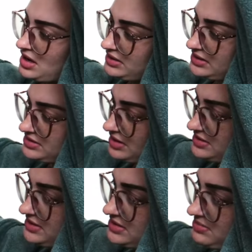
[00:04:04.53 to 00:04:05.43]
unless y'all
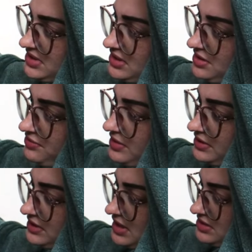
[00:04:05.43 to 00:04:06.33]
see something in the
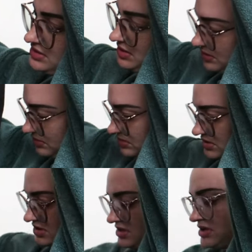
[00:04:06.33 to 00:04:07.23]
front that I don't.